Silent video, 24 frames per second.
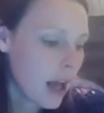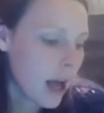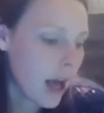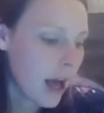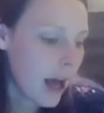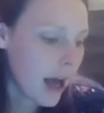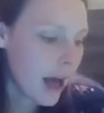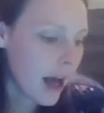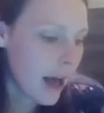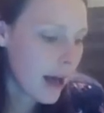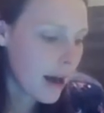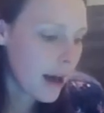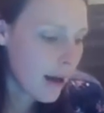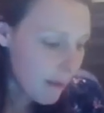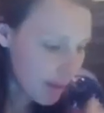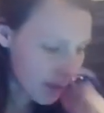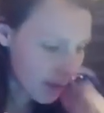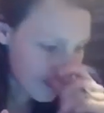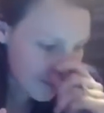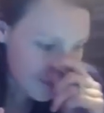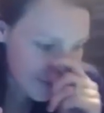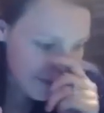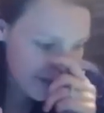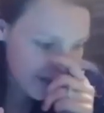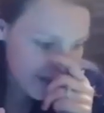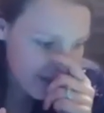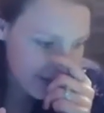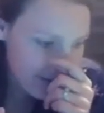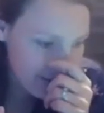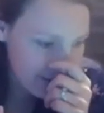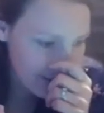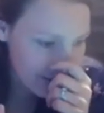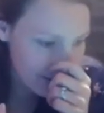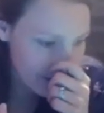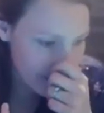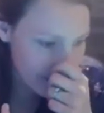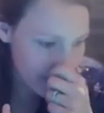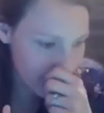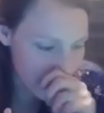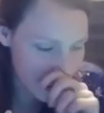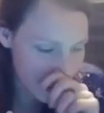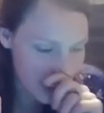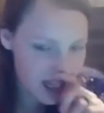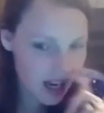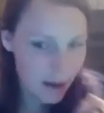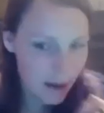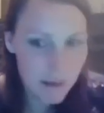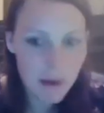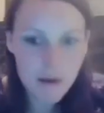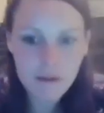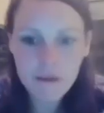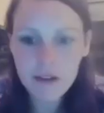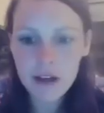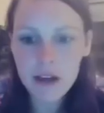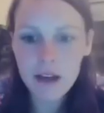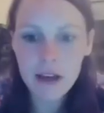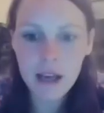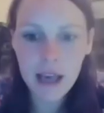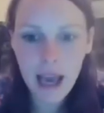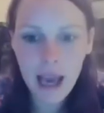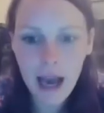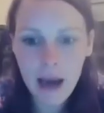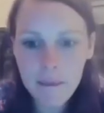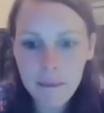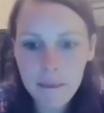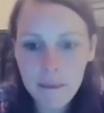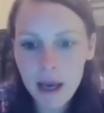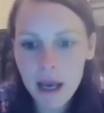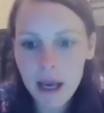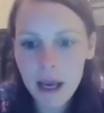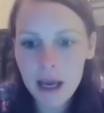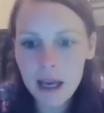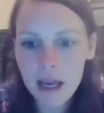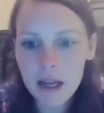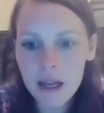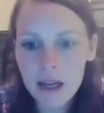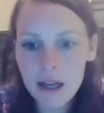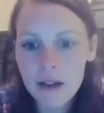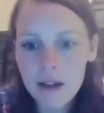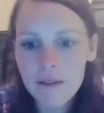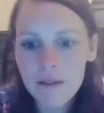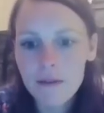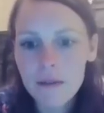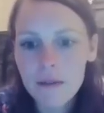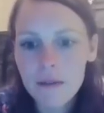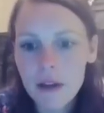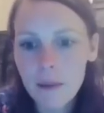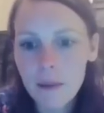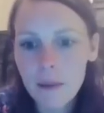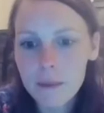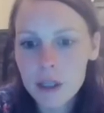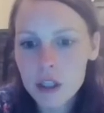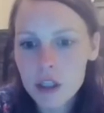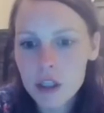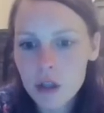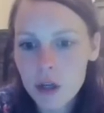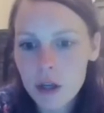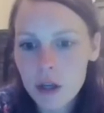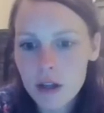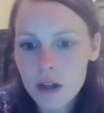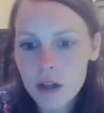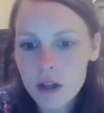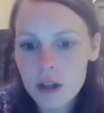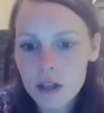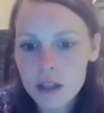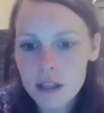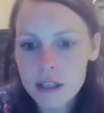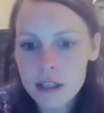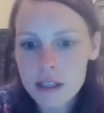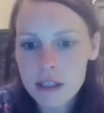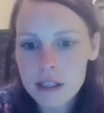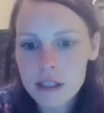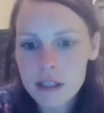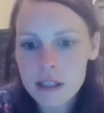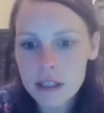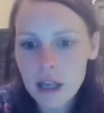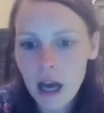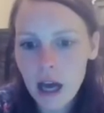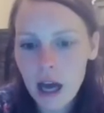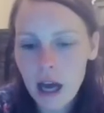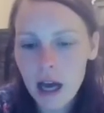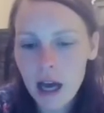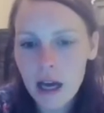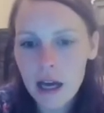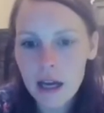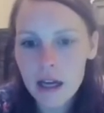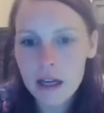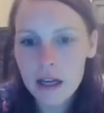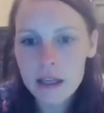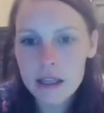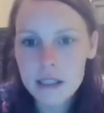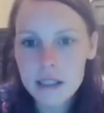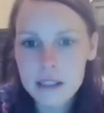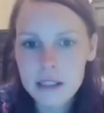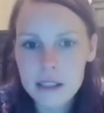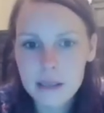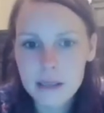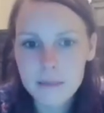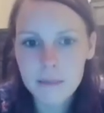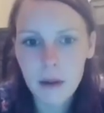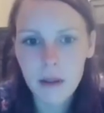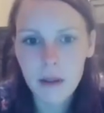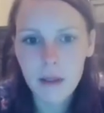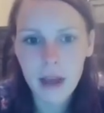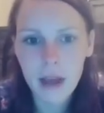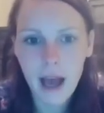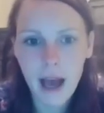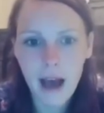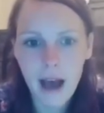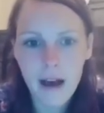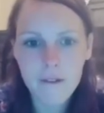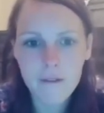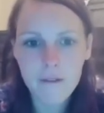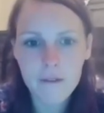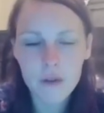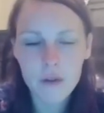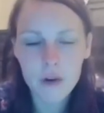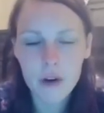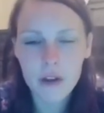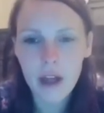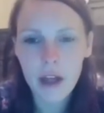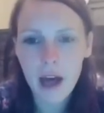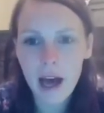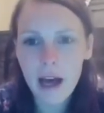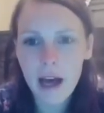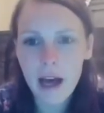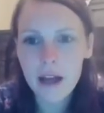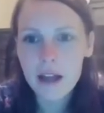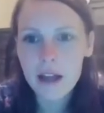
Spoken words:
The Double V campaign, I'm going to show you the little symbol they have for that.